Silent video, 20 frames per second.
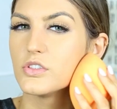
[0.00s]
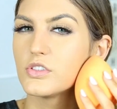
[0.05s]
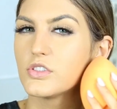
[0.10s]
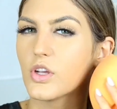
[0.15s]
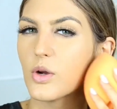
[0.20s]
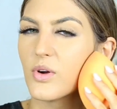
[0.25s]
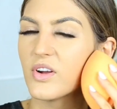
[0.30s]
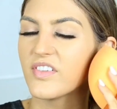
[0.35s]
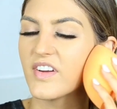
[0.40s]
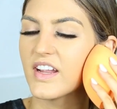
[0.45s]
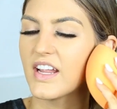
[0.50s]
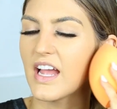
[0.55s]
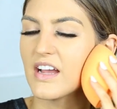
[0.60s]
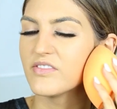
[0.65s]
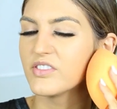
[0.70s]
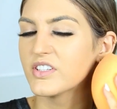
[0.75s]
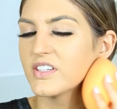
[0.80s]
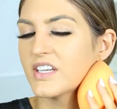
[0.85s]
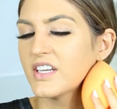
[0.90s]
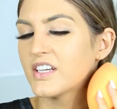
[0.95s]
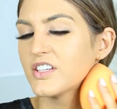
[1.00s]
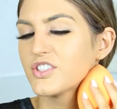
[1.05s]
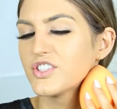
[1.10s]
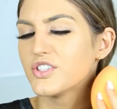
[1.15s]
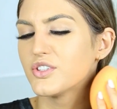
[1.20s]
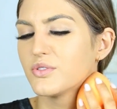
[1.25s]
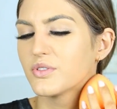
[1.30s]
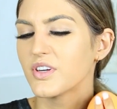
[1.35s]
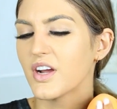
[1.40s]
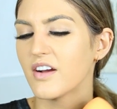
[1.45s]
So if I ever need
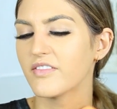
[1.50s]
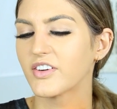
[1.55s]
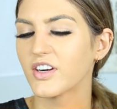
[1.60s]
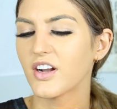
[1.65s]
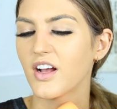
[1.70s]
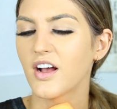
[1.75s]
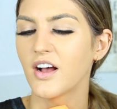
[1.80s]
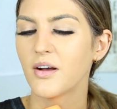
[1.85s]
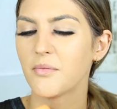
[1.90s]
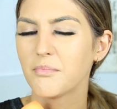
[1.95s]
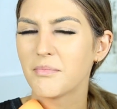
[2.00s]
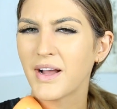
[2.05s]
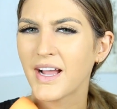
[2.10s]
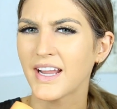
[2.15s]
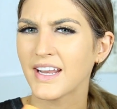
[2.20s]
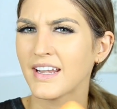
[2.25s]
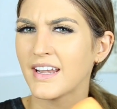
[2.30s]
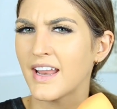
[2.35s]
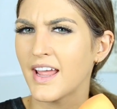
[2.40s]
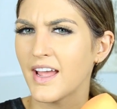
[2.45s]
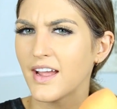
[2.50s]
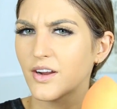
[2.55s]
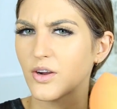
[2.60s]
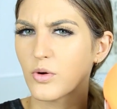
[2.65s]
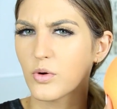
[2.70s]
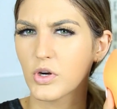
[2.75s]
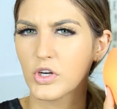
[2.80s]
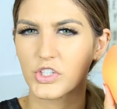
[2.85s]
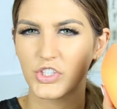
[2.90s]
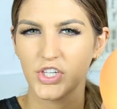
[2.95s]
to cover up my neck
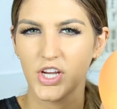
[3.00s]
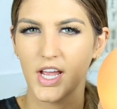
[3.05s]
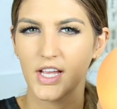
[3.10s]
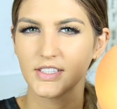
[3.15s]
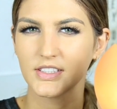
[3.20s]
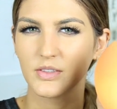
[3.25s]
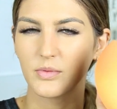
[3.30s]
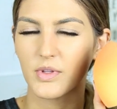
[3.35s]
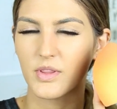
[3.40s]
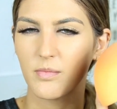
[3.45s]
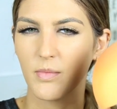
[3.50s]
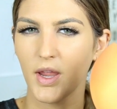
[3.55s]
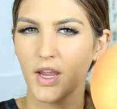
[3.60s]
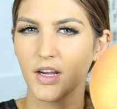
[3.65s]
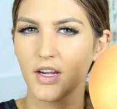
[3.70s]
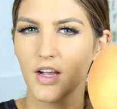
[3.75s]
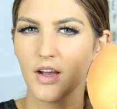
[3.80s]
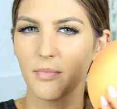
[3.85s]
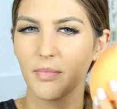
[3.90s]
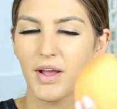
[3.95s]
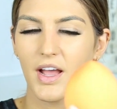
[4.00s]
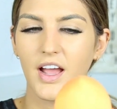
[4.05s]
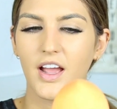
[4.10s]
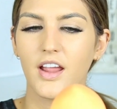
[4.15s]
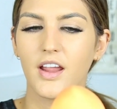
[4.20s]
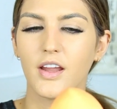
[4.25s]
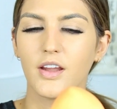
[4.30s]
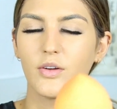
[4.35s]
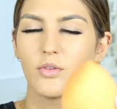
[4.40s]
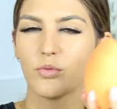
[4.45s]
or chest with makeup,
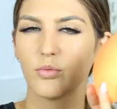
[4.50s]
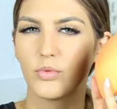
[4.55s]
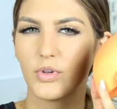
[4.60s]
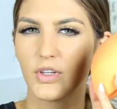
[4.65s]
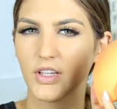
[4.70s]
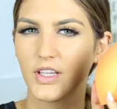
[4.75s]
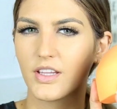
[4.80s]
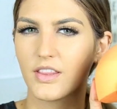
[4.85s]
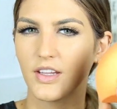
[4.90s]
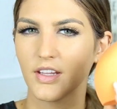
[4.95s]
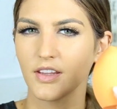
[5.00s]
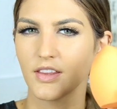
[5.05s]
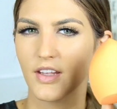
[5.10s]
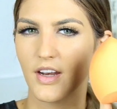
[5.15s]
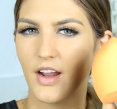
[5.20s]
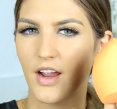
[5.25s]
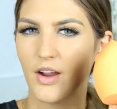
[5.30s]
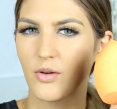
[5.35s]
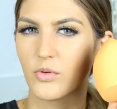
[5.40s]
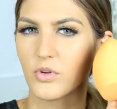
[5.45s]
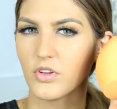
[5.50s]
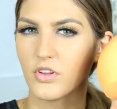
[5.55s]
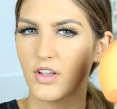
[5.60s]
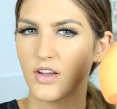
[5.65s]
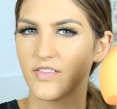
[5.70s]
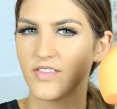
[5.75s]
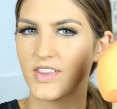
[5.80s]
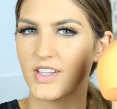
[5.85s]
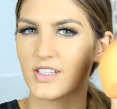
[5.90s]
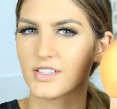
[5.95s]
I really think that I will
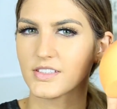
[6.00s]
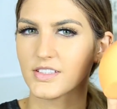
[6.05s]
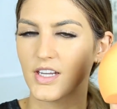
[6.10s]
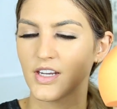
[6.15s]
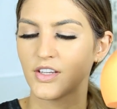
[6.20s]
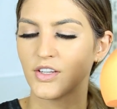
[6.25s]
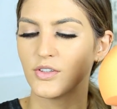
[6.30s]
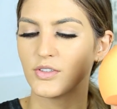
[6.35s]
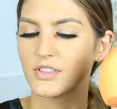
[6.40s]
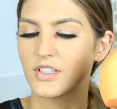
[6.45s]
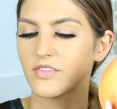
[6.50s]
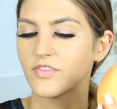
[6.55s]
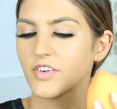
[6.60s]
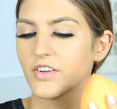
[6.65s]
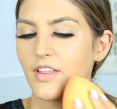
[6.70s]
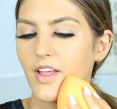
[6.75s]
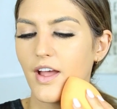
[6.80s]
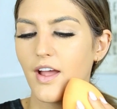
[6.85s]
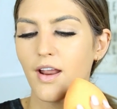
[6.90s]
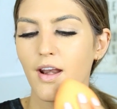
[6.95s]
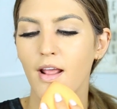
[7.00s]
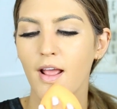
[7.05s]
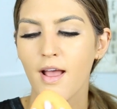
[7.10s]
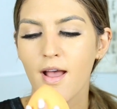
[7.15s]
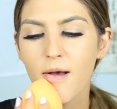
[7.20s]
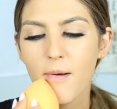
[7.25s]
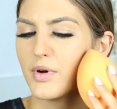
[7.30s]
love this and use it for that.